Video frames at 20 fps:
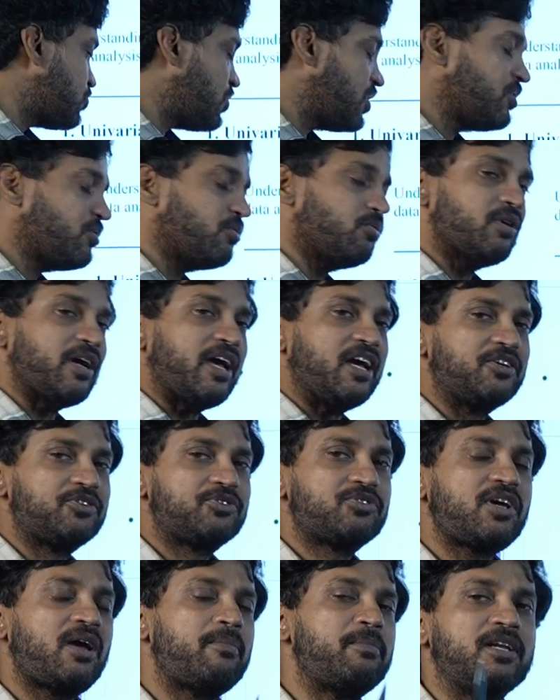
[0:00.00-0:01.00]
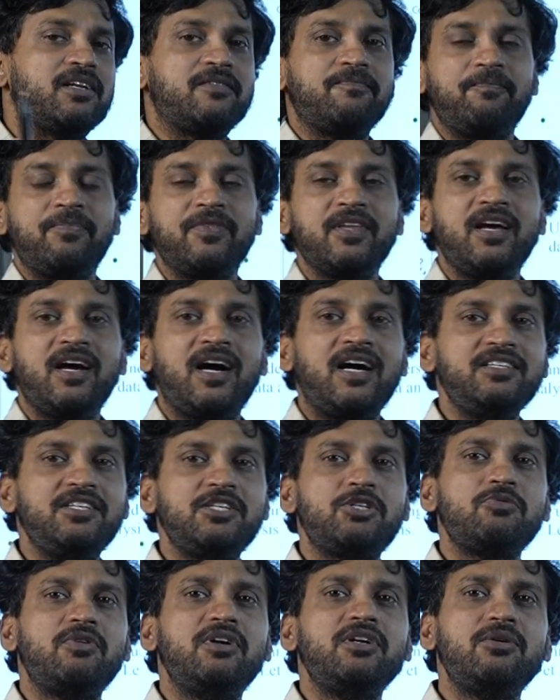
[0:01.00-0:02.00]
want to examine. I
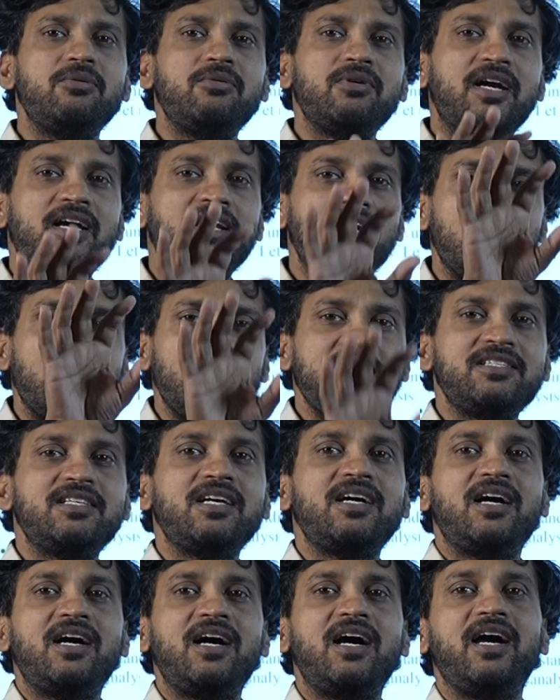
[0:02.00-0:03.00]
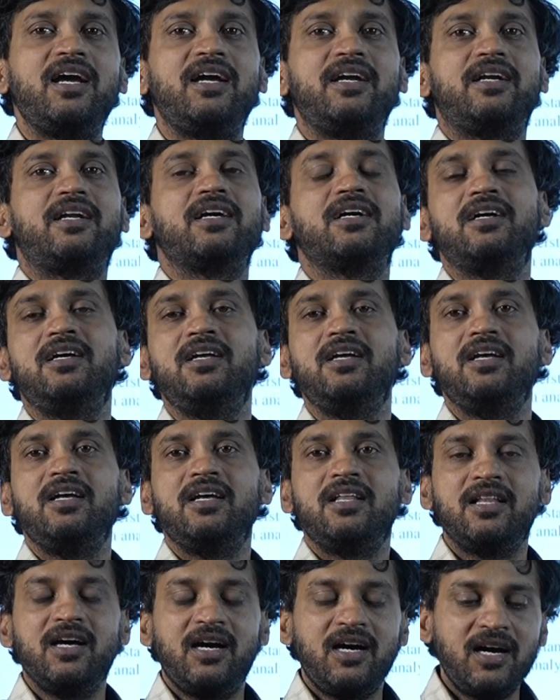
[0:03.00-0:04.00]
just want to analyze the height
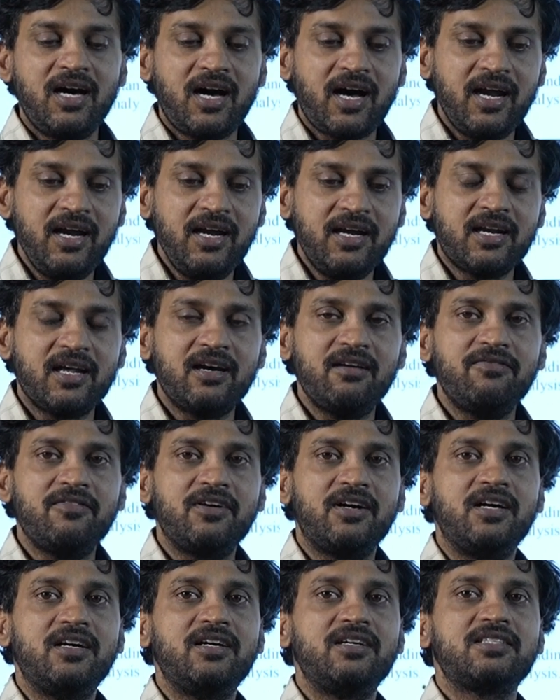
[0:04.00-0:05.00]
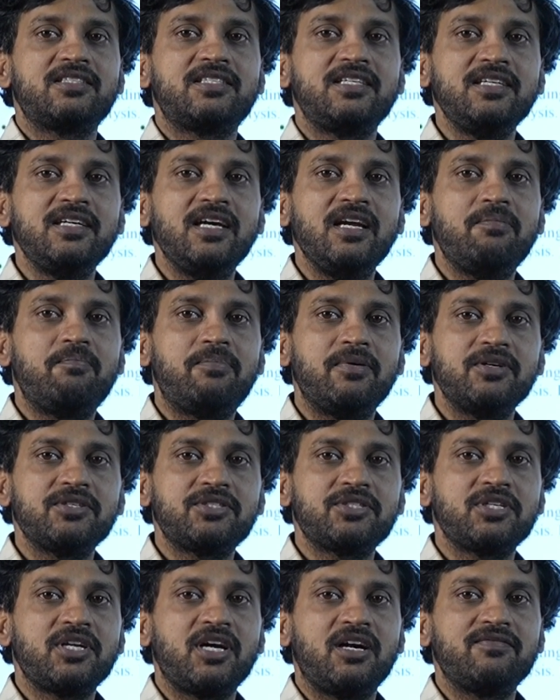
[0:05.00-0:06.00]
of a single
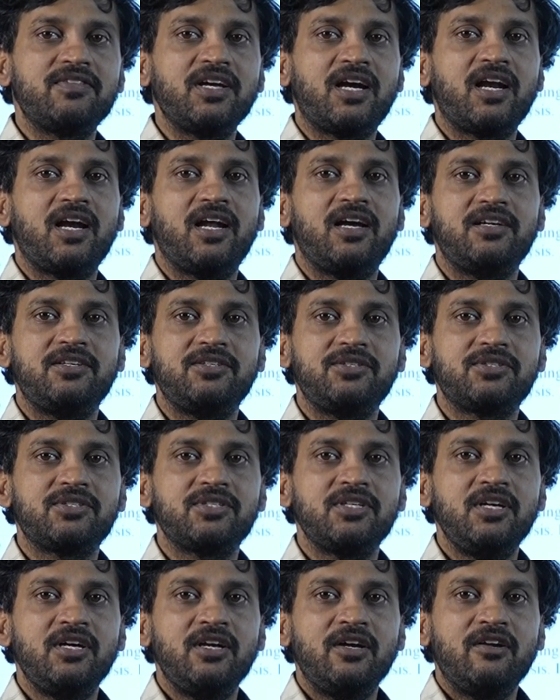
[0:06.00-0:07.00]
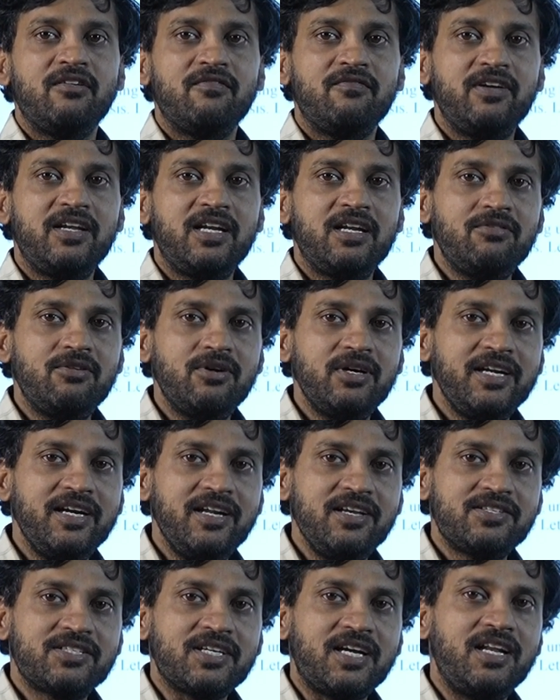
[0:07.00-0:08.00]
person of the class. Whenever it
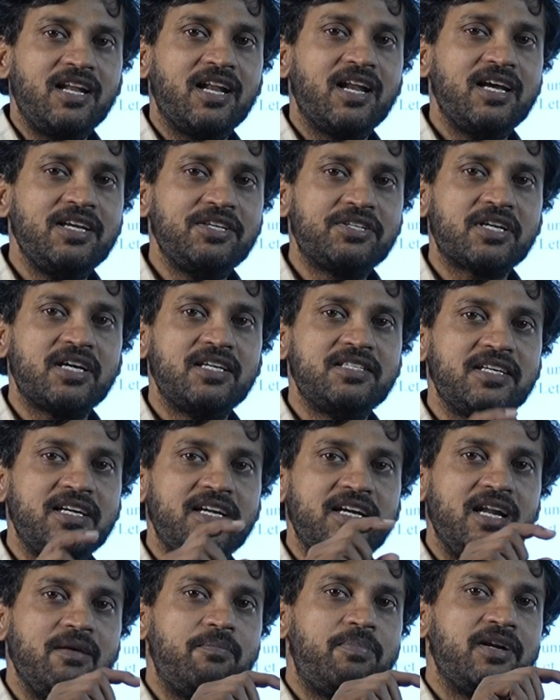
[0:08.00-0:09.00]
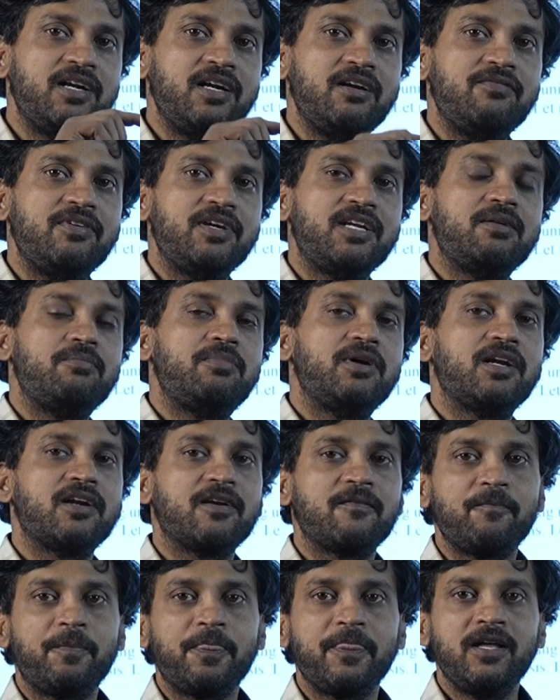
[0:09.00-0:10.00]
is analyzed as an independent variable,
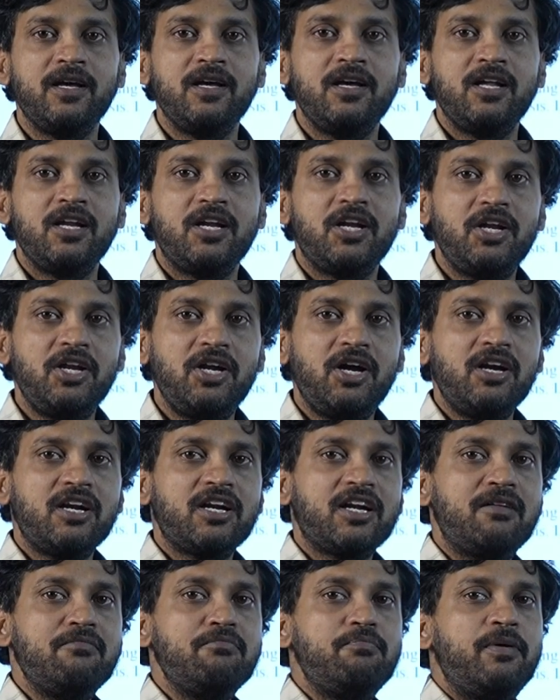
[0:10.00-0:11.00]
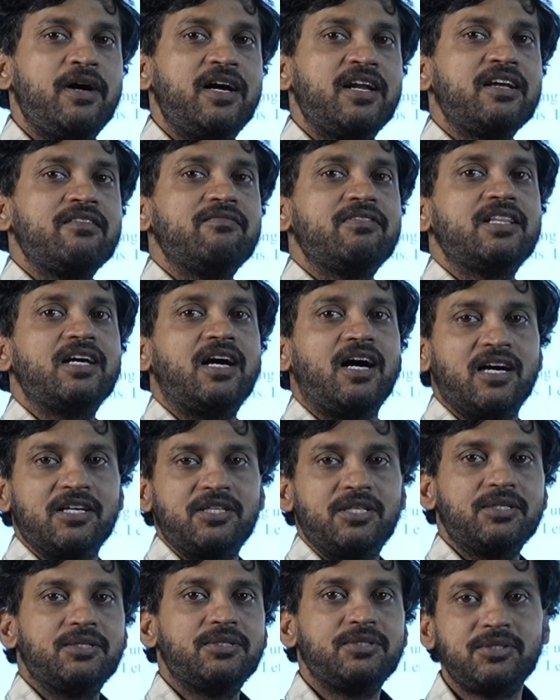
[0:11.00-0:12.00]
not comparing with the
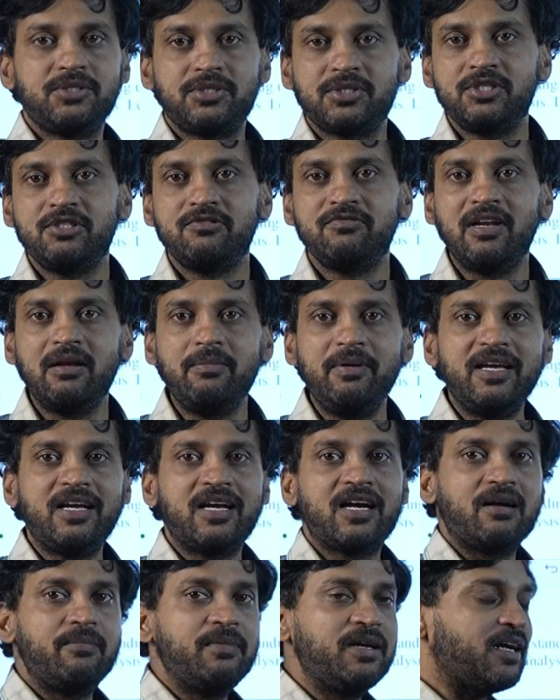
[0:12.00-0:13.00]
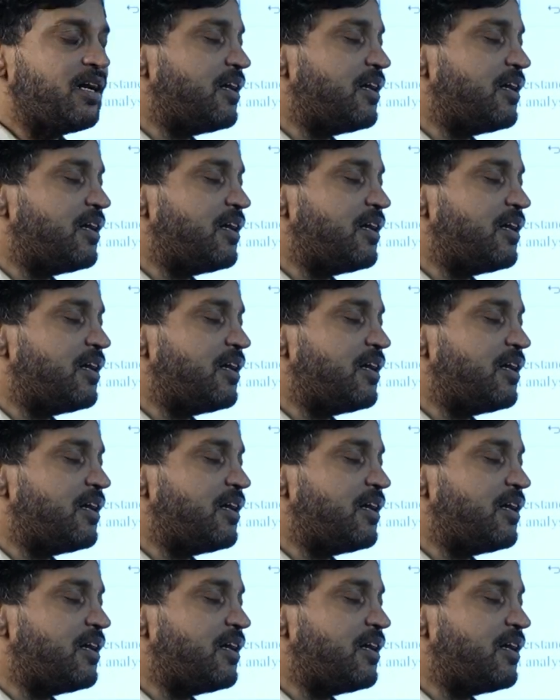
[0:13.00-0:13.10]
others, will be coming